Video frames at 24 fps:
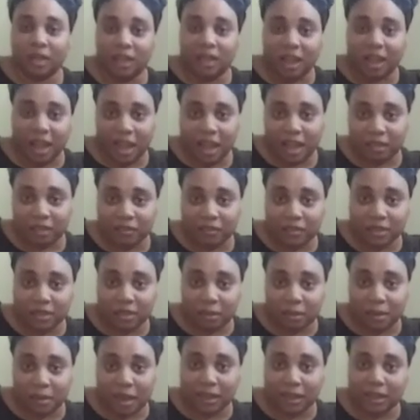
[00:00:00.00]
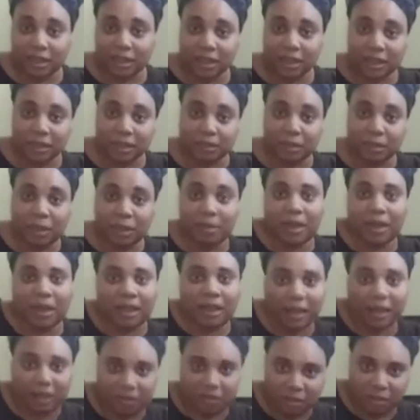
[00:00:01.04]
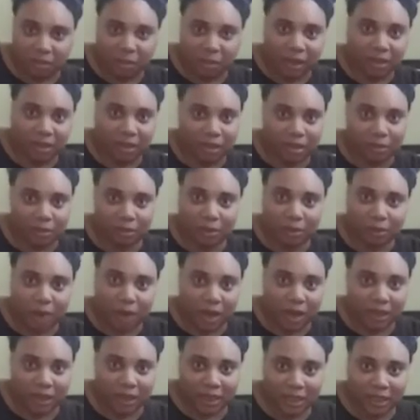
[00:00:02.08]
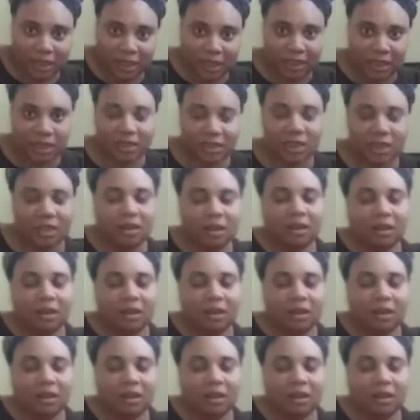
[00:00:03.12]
have some ideas. Maybe I gave somebody some new ideas.